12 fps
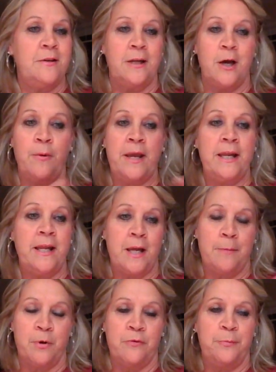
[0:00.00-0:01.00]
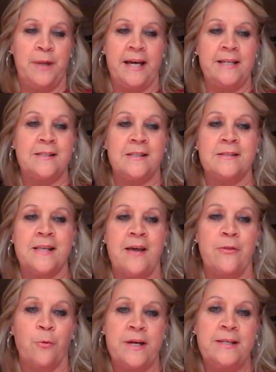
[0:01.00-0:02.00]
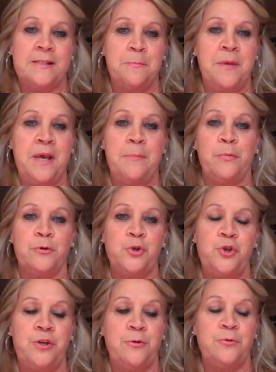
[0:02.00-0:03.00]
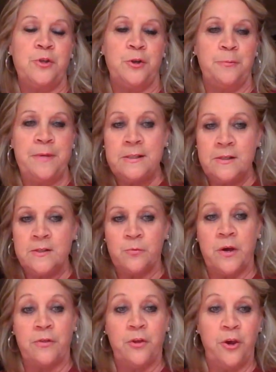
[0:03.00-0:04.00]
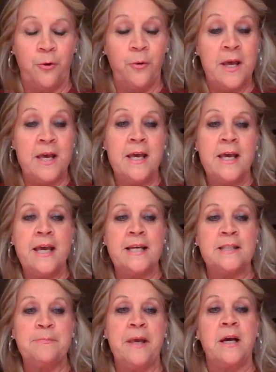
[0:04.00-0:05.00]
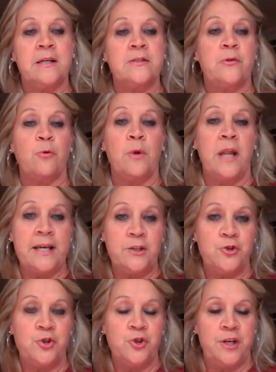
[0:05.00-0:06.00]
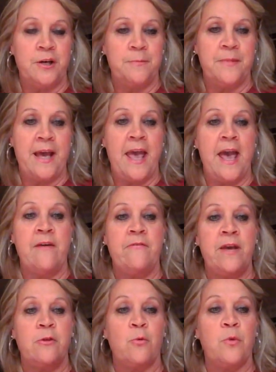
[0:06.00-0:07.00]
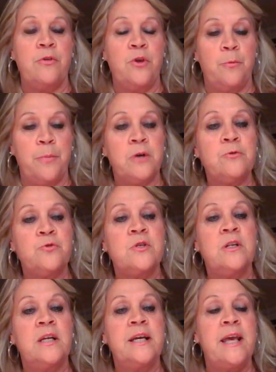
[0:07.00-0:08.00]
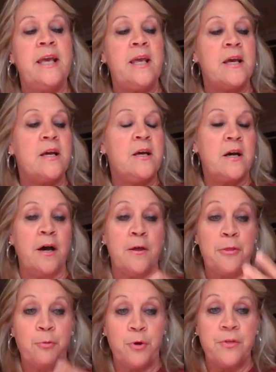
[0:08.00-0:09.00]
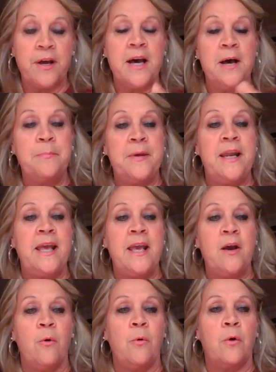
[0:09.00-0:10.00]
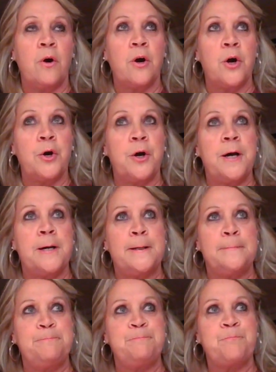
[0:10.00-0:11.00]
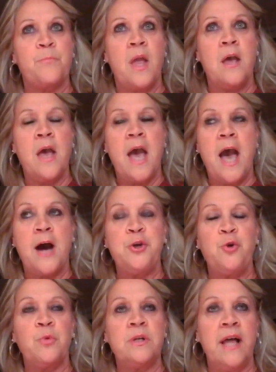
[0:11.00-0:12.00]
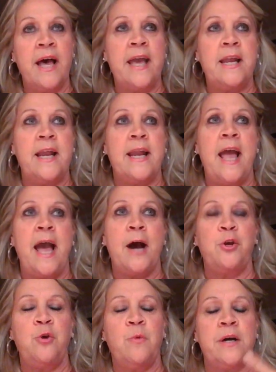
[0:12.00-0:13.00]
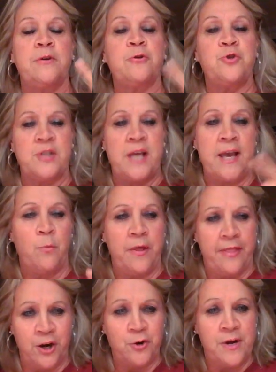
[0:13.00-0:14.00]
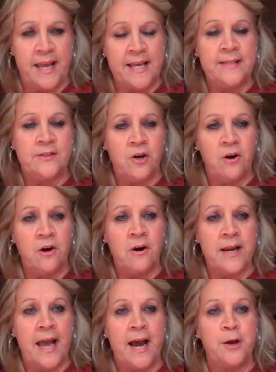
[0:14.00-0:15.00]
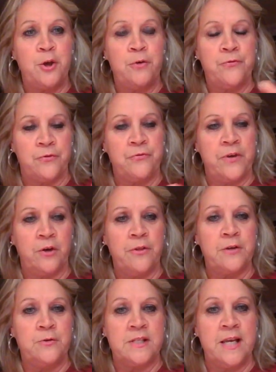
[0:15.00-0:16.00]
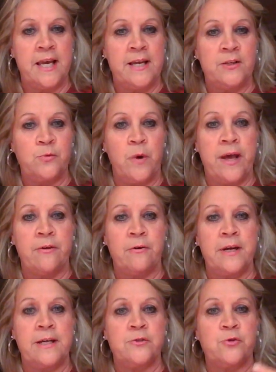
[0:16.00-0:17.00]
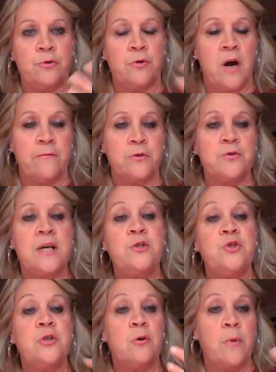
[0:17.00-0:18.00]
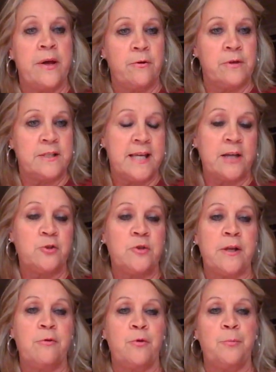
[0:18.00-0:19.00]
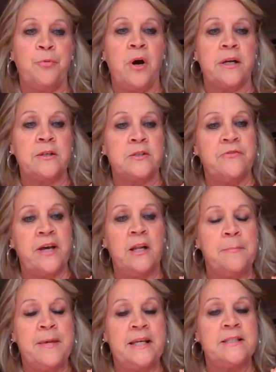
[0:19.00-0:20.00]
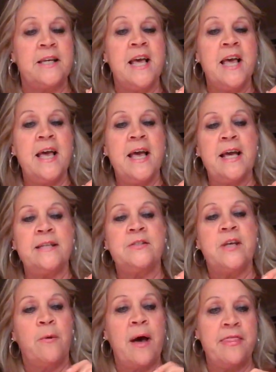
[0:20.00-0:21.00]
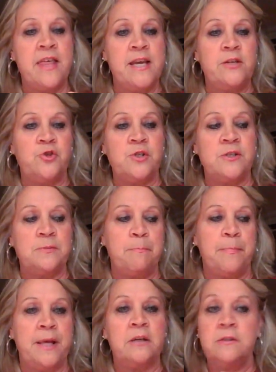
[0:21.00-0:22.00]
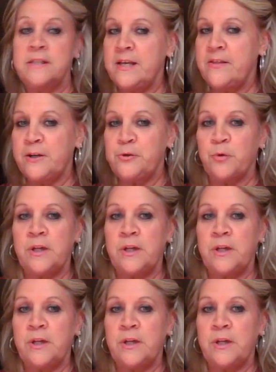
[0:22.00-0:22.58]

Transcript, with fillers: you know any number of places and the reason people choose to do business with you is because of the relationship they have either with you personally uh, through the company or um, how you relate and how you understand what their needs are and how you fulfill those needs, whether it's through conversation or whether it's actually through product development. And so I think just building those